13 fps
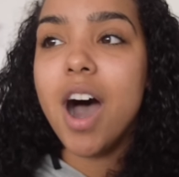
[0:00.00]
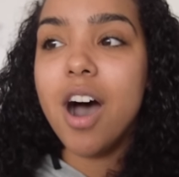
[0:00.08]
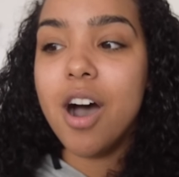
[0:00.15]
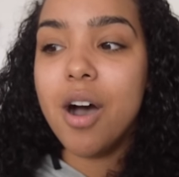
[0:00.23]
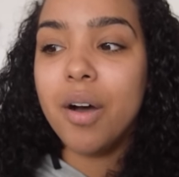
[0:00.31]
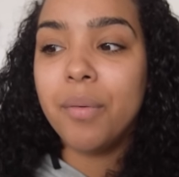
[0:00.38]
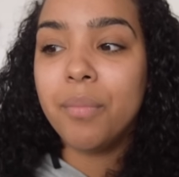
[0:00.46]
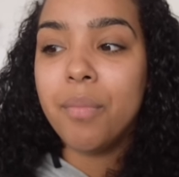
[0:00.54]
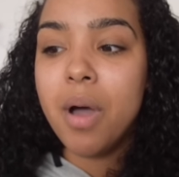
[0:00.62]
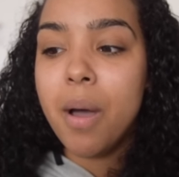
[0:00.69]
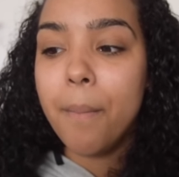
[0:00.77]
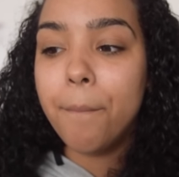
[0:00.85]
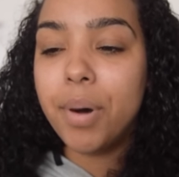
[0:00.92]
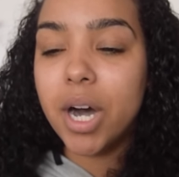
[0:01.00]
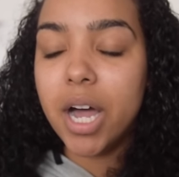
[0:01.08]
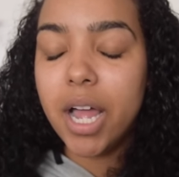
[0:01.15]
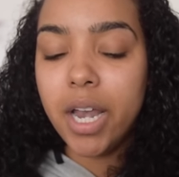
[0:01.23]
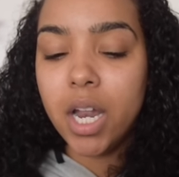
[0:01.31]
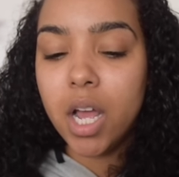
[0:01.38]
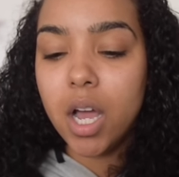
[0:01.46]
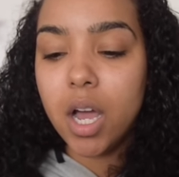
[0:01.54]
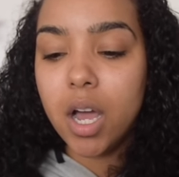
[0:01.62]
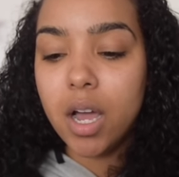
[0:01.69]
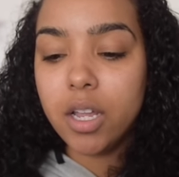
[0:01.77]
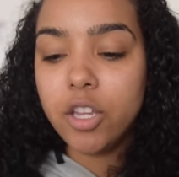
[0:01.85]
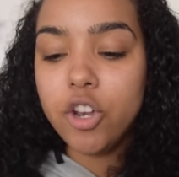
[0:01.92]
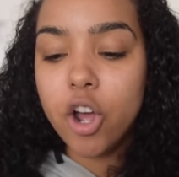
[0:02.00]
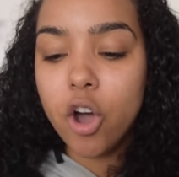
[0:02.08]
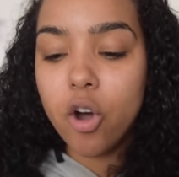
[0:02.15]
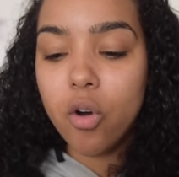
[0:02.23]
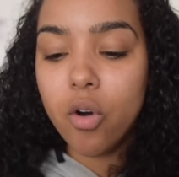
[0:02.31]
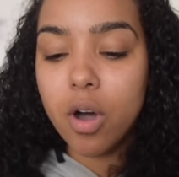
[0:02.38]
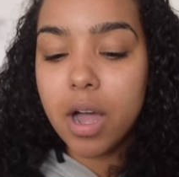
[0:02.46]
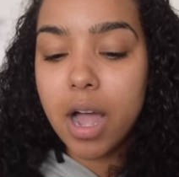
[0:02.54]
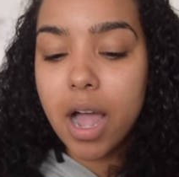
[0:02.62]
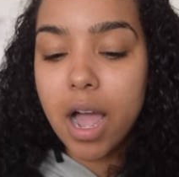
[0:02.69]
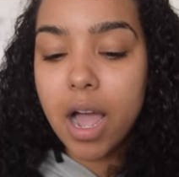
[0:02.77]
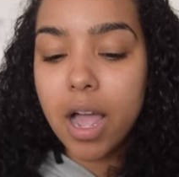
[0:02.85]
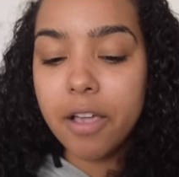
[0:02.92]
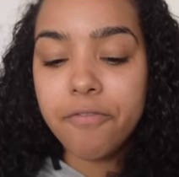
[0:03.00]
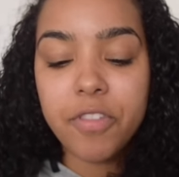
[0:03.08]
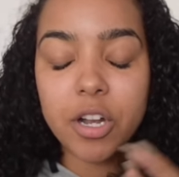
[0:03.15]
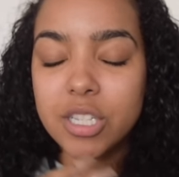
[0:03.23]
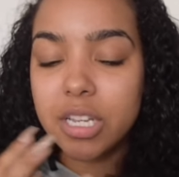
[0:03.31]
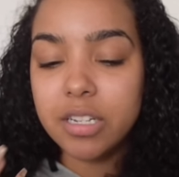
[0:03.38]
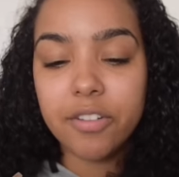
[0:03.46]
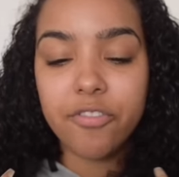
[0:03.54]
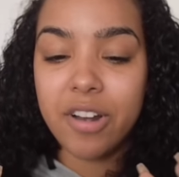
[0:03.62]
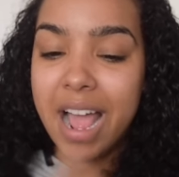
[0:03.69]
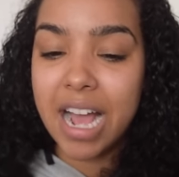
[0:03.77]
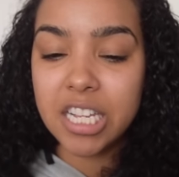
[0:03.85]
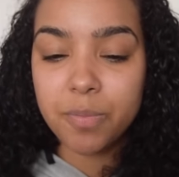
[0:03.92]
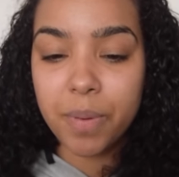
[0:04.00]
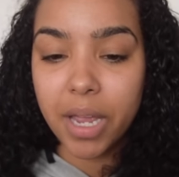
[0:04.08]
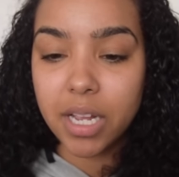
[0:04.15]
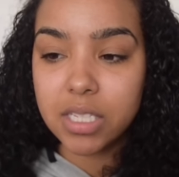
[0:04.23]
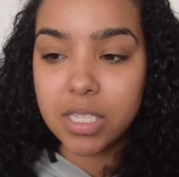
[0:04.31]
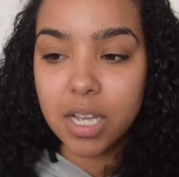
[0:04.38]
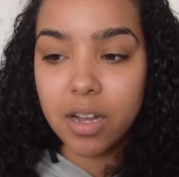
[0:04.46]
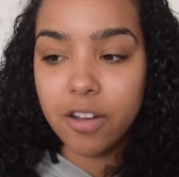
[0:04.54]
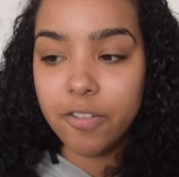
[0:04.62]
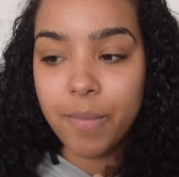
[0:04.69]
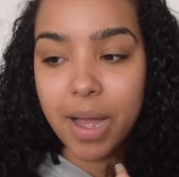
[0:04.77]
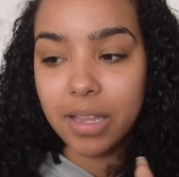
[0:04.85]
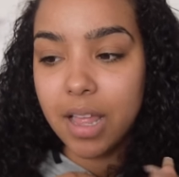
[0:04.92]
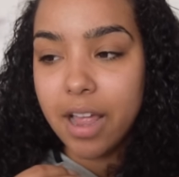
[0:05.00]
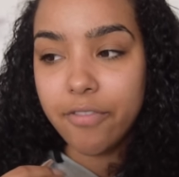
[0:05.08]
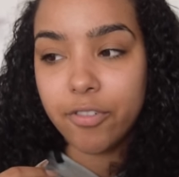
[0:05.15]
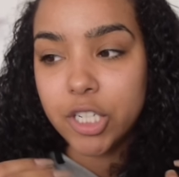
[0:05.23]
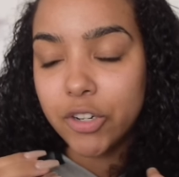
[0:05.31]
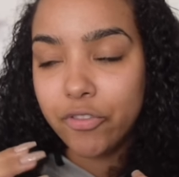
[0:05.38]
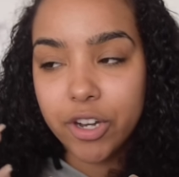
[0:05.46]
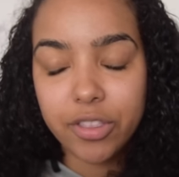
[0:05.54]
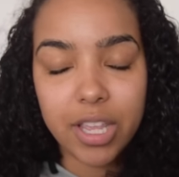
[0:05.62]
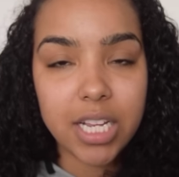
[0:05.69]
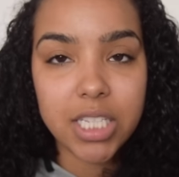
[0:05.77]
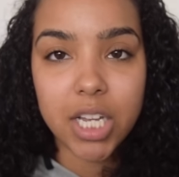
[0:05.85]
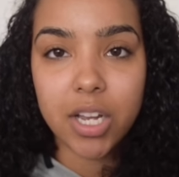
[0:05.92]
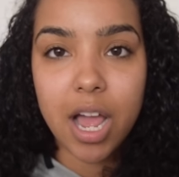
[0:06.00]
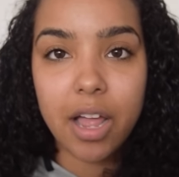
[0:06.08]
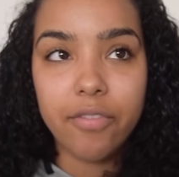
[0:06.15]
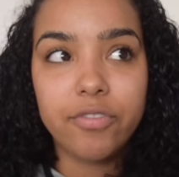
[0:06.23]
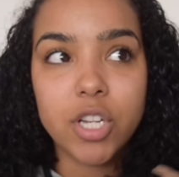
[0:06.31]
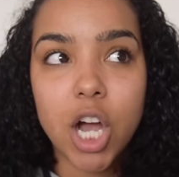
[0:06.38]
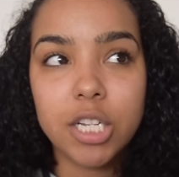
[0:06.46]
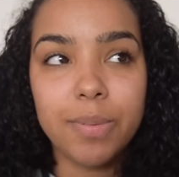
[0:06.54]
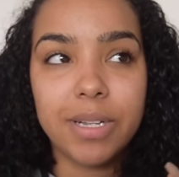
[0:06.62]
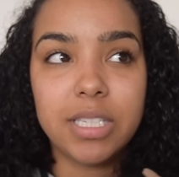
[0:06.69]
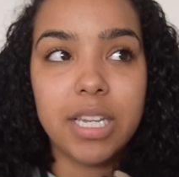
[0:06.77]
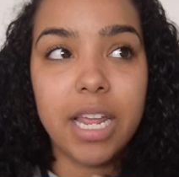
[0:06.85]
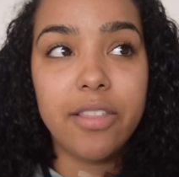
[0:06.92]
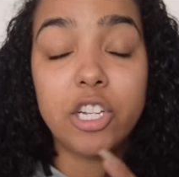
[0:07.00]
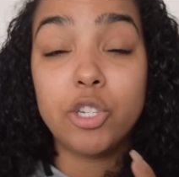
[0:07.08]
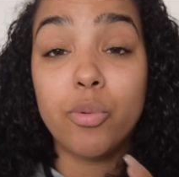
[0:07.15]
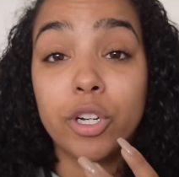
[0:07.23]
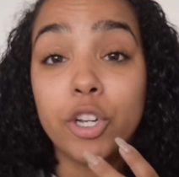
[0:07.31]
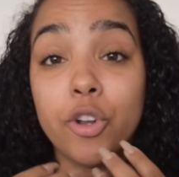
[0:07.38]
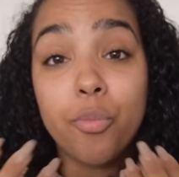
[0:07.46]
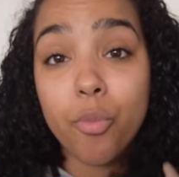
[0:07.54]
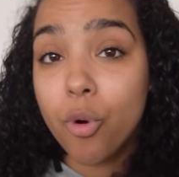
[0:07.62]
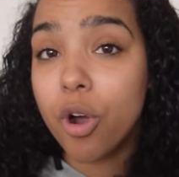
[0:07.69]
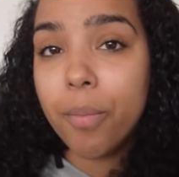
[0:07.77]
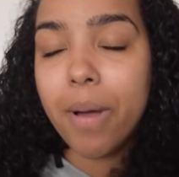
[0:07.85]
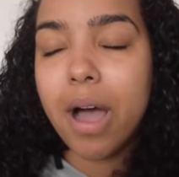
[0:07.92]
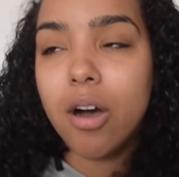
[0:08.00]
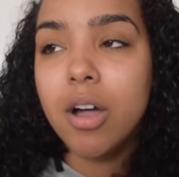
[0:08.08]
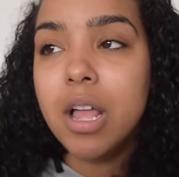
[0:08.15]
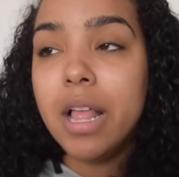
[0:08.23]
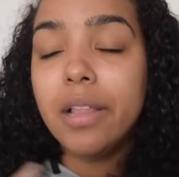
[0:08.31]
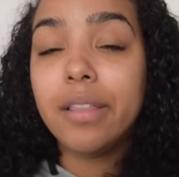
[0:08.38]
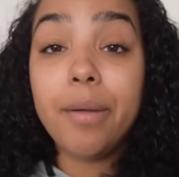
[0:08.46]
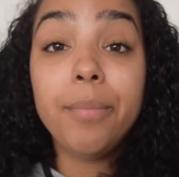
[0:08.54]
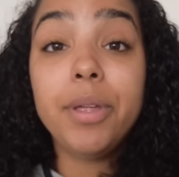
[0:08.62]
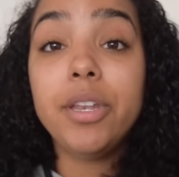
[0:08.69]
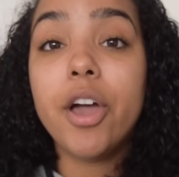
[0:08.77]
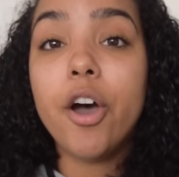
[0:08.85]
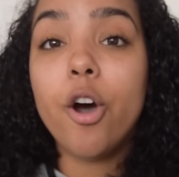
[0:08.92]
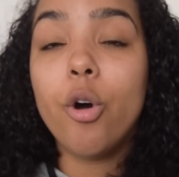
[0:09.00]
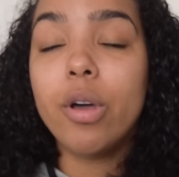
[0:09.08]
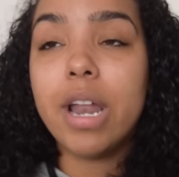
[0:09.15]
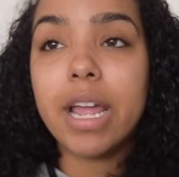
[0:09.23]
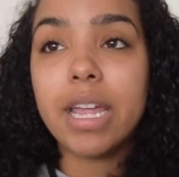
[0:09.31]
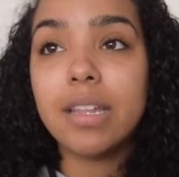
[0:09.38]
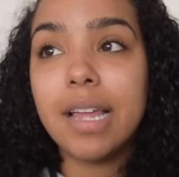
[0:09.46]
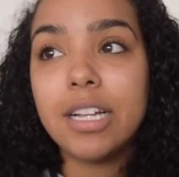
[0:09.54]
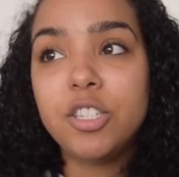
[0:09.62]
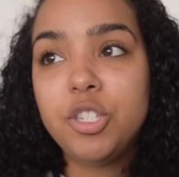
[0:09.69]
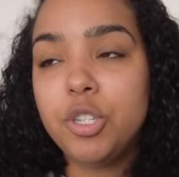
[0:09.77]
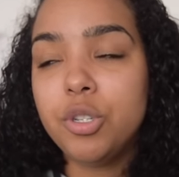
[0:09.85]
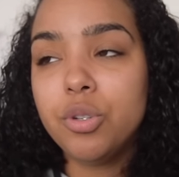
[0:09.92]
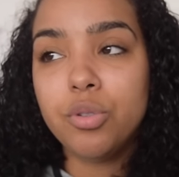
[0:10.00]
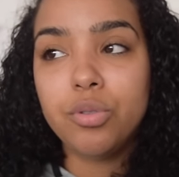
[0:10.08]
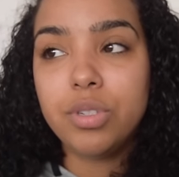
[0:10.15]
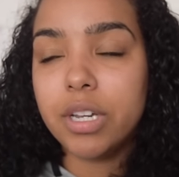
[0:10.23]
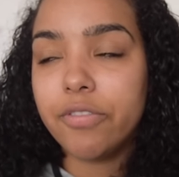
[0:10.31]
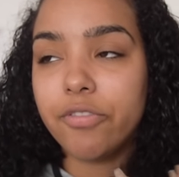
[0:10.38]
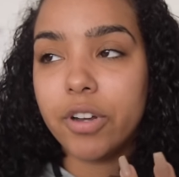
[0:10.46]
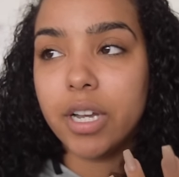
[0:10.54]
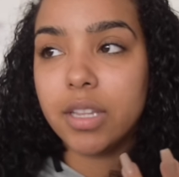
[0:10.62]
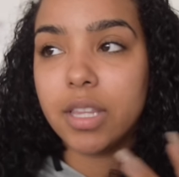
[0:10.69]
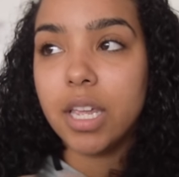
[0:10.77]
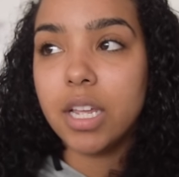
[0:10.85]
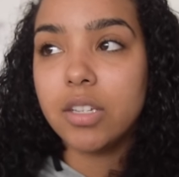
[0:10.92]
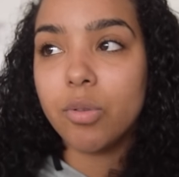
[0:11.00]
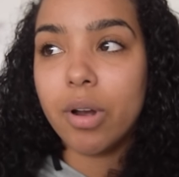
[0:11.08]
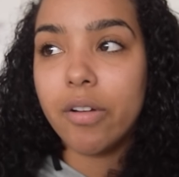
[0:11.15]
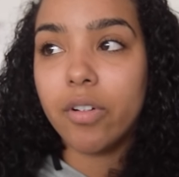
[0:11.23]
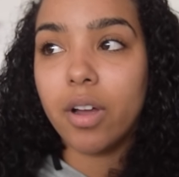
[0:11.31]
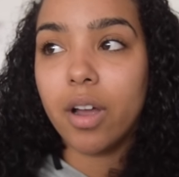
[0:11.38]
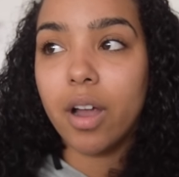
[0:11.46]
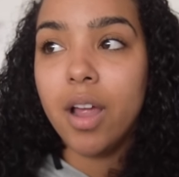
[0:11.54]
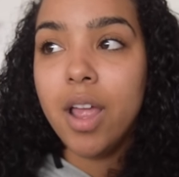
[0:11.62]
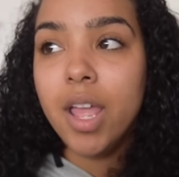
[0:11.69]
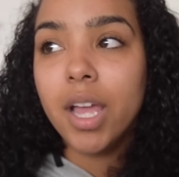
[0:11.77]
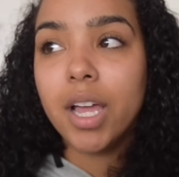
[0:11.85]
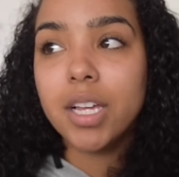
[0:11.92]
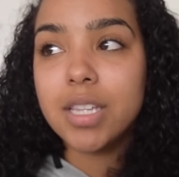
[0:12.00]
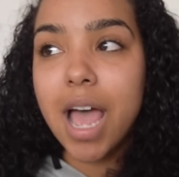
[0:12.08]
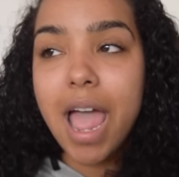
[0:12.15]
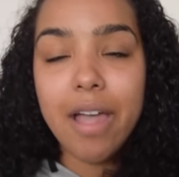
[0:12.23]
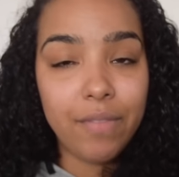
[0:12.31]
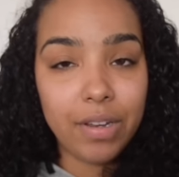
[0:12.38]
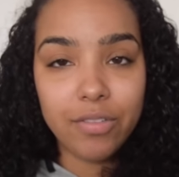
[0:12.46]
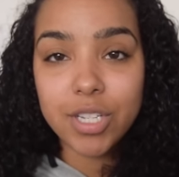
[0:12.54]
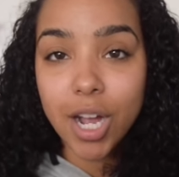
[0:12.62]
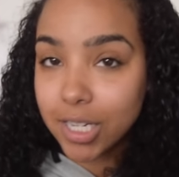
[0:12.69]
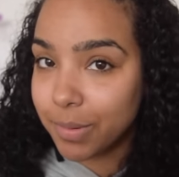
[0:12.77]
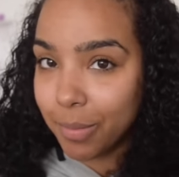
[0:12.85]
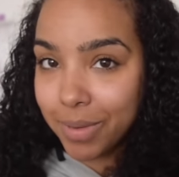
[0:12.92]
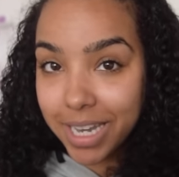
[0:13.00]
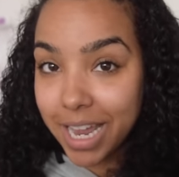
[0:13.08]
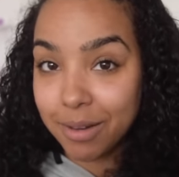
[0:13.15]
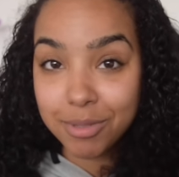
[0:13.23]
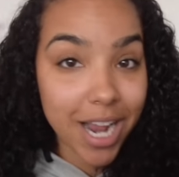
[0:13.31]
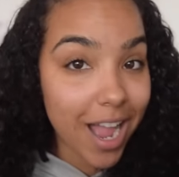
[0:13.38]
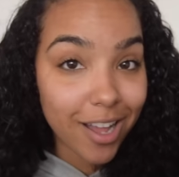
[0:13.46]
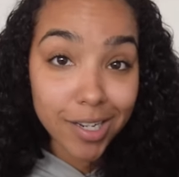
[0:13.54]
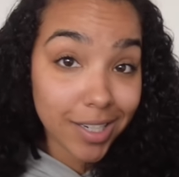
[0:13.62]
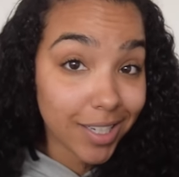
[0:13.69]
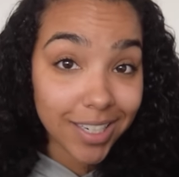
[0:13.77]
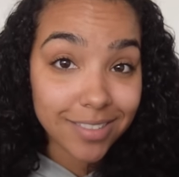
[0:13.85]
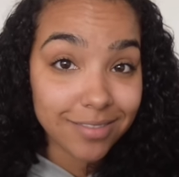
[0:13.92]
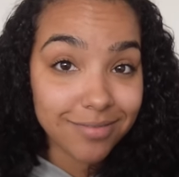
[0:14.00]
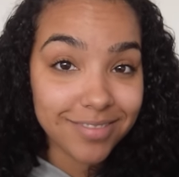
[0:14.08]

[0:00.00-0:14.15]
Um, but you know, if there's different aspects of my life or different things that I've talked about today that you want to know more about, let me know and I can like do different things, whatever. Cause I haven't even talked about my damn childhood.